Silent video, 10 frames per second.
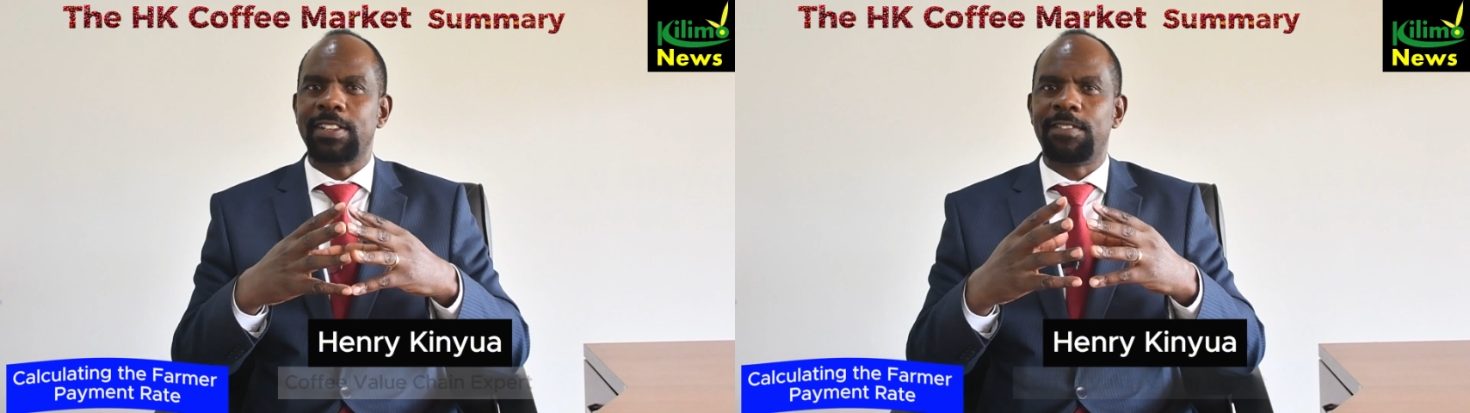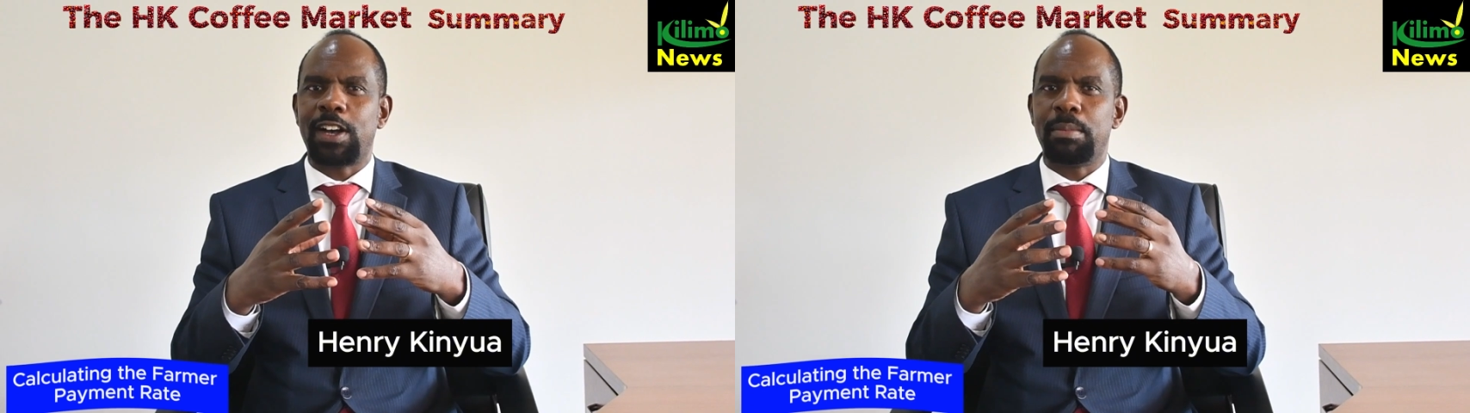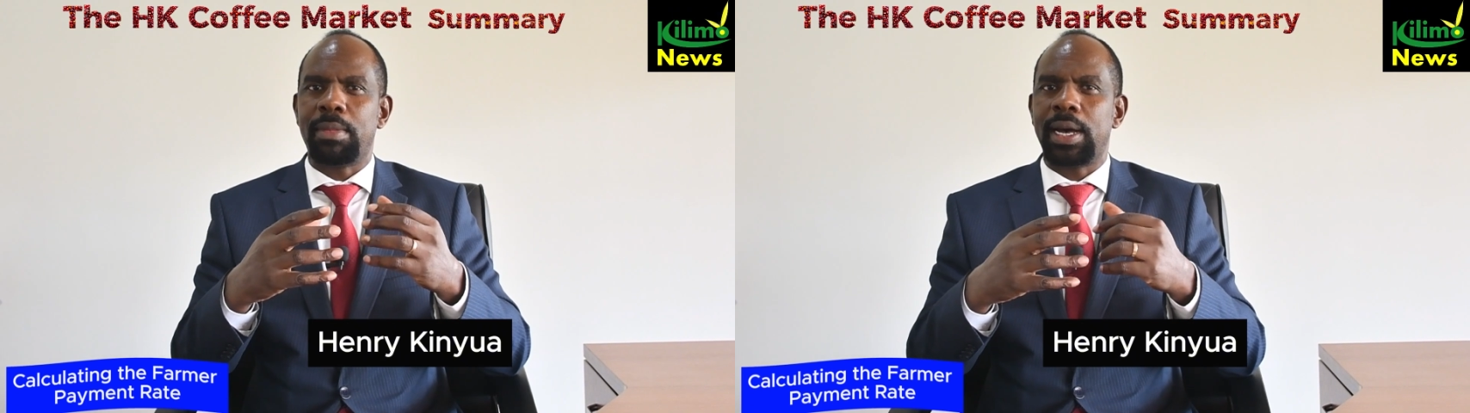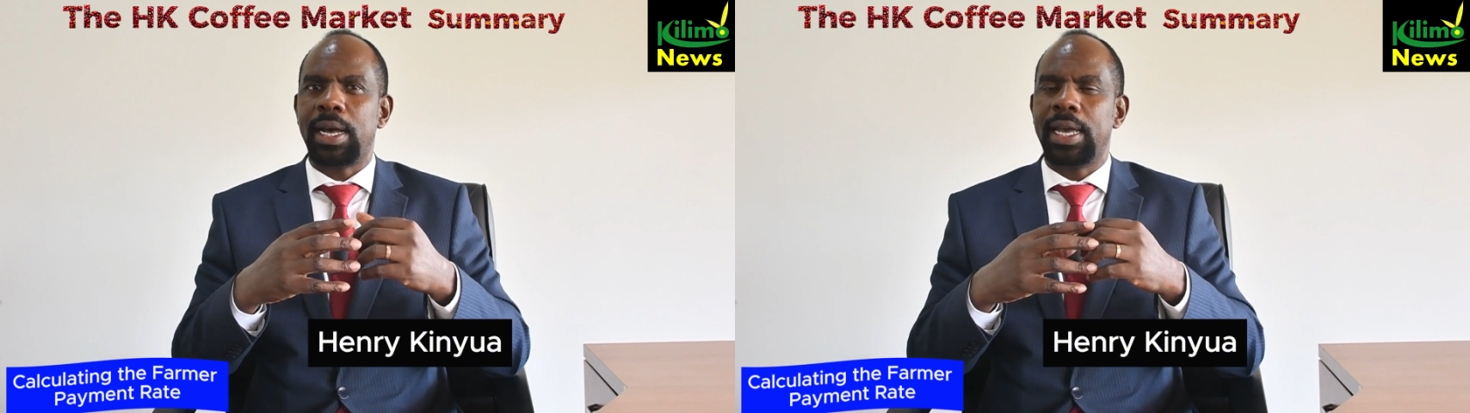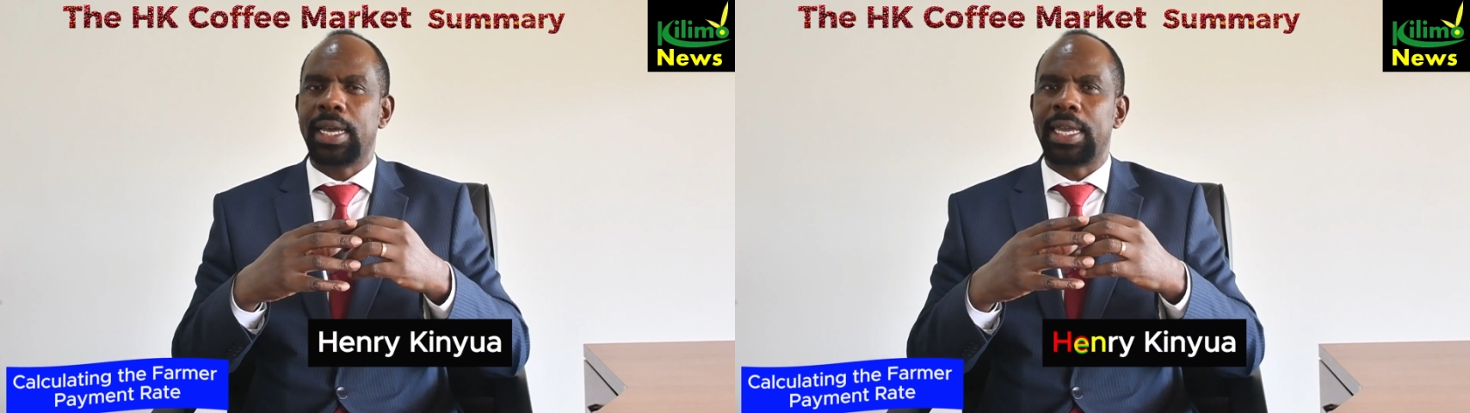the farmer
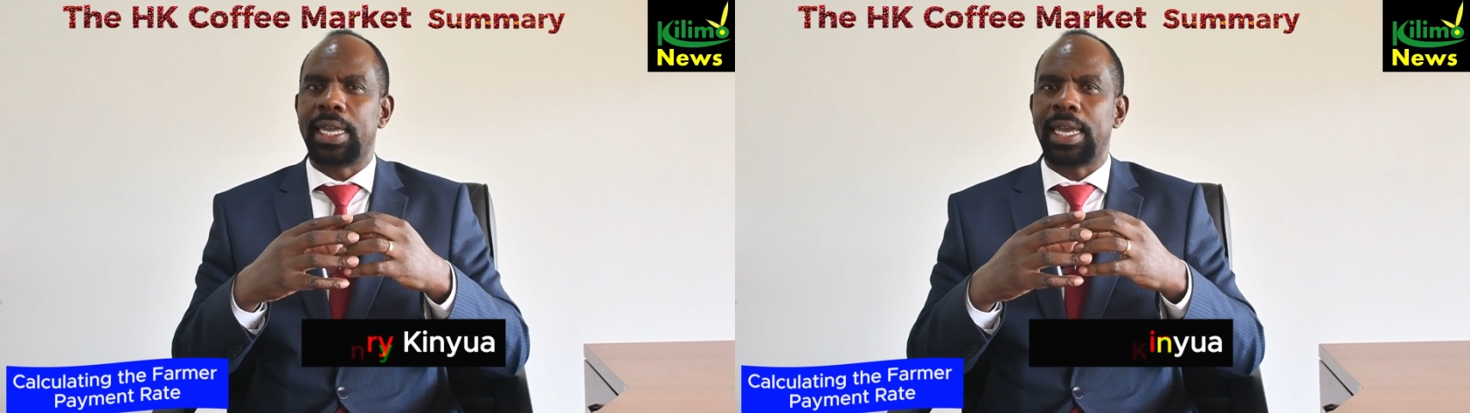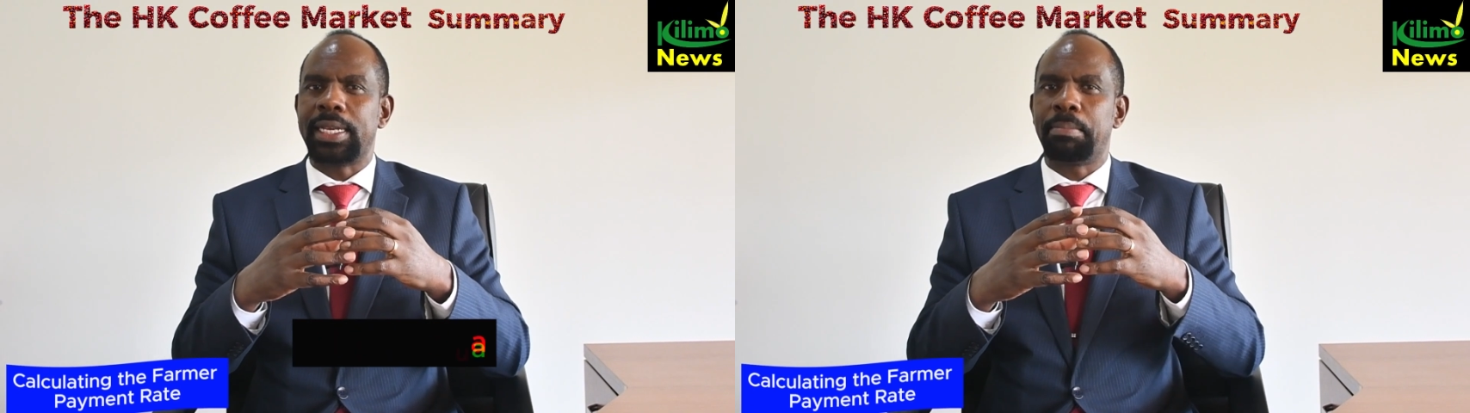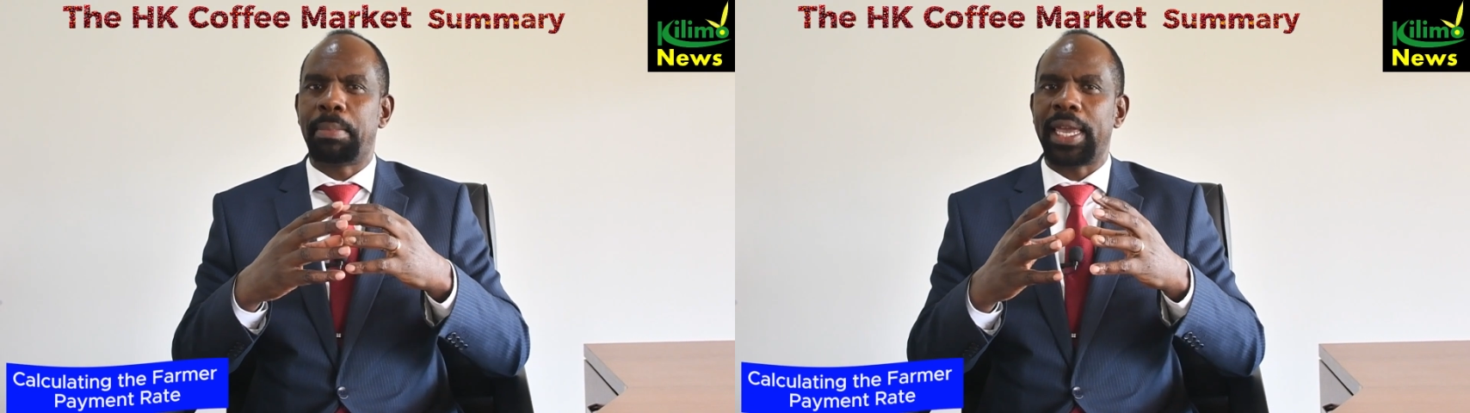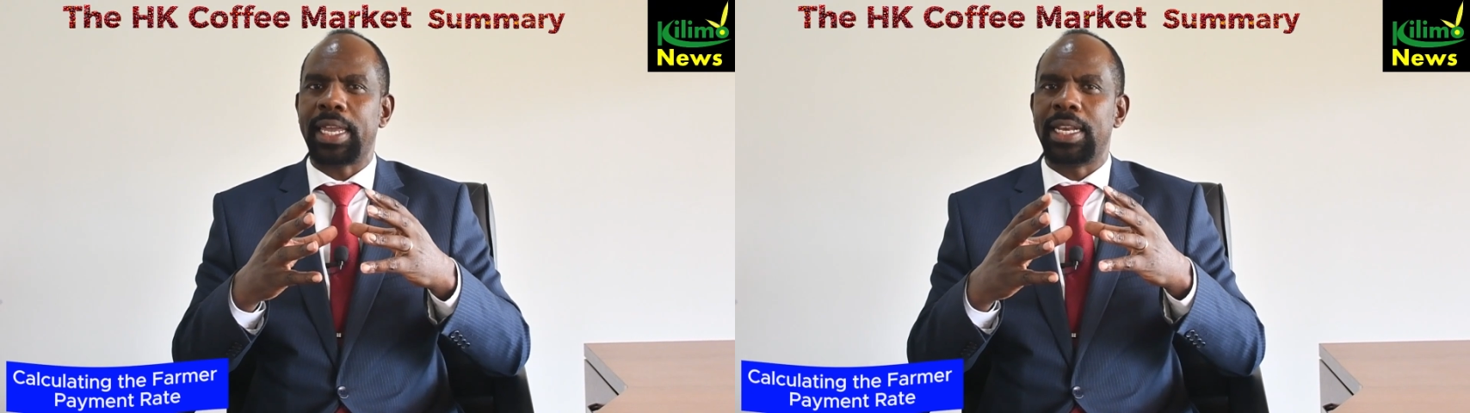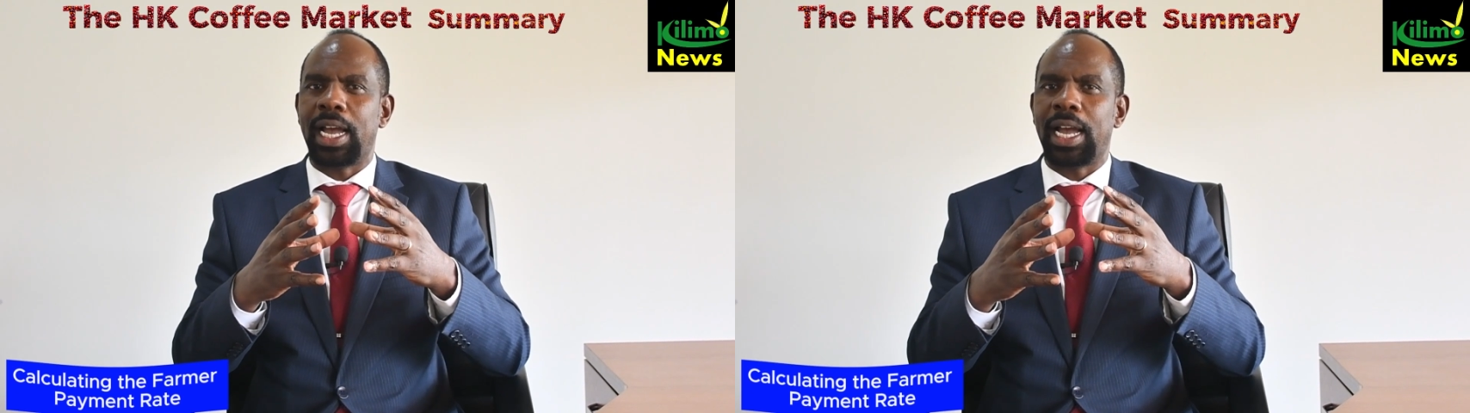get paid?